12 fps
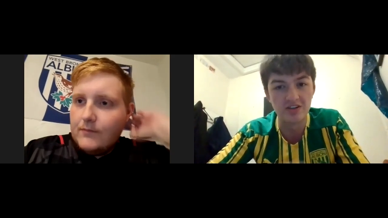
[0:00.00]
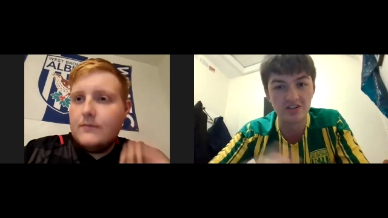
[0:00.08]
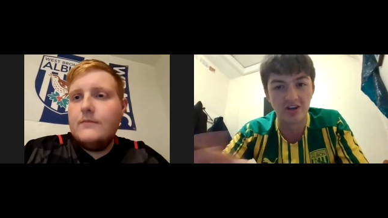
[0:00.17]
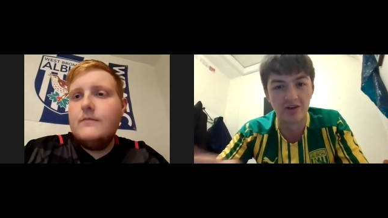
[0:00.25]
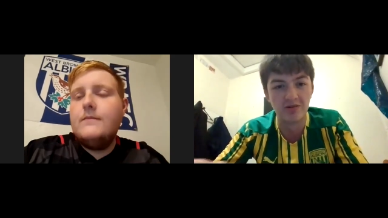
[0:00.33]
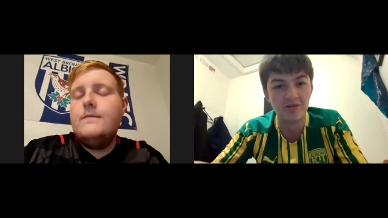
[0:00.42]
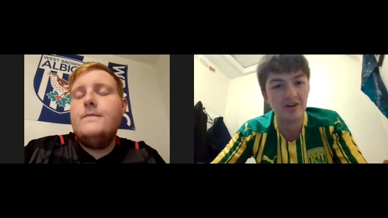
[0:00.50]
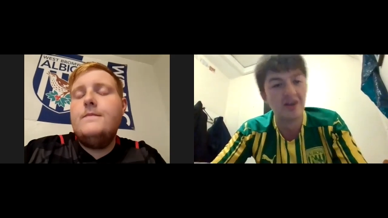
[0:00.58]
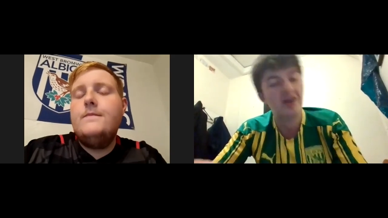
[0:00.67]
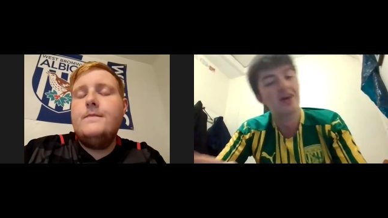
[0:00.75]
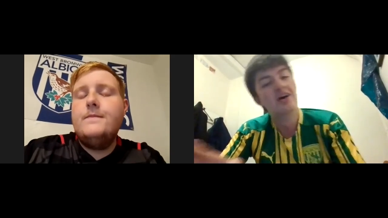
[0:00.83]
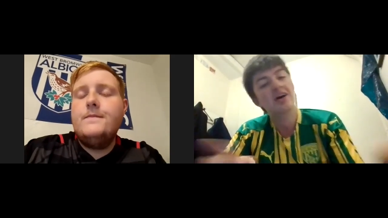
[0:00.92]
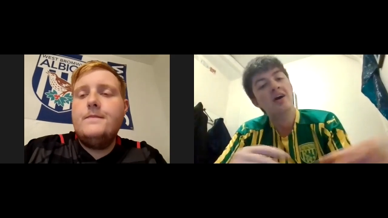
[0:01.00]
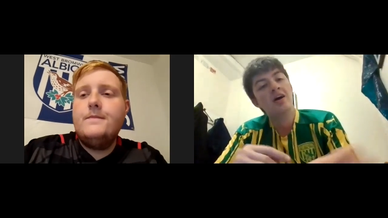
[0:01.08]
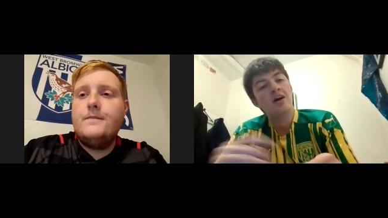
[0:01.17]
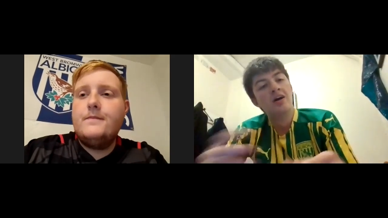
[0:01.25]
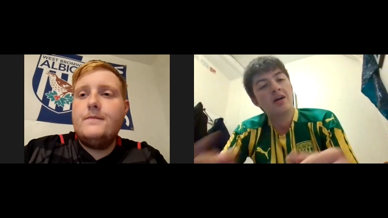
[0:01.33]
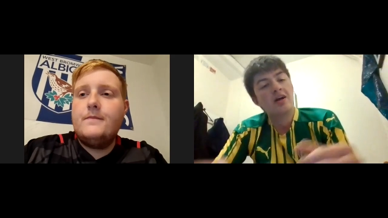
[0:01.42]
Speaker 1: So, mm.
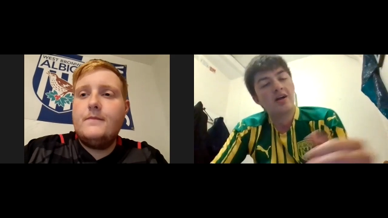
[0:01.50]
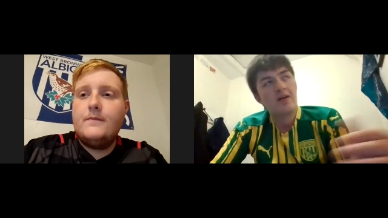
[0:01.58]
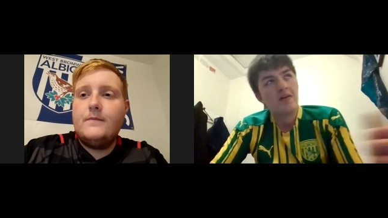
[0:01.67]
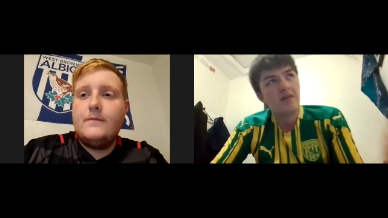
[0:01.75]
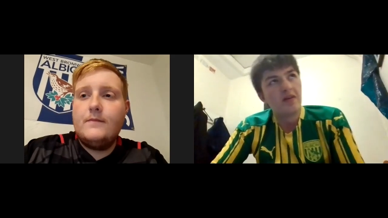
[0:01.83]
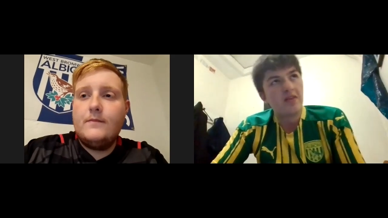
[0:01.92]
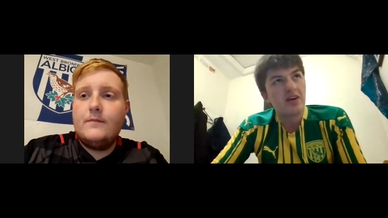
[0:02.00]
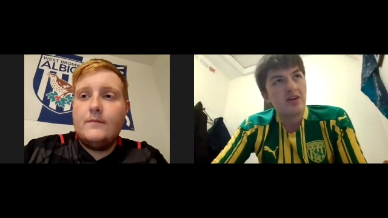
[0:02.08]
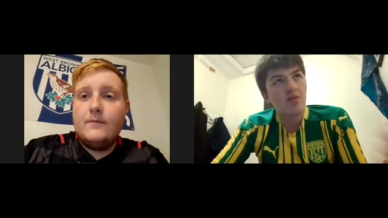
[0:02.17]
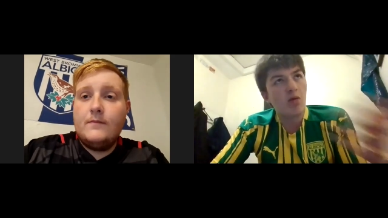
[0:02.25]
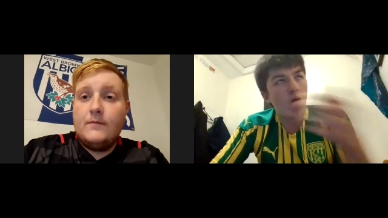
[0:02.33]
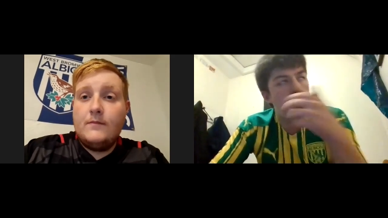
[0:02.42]
I think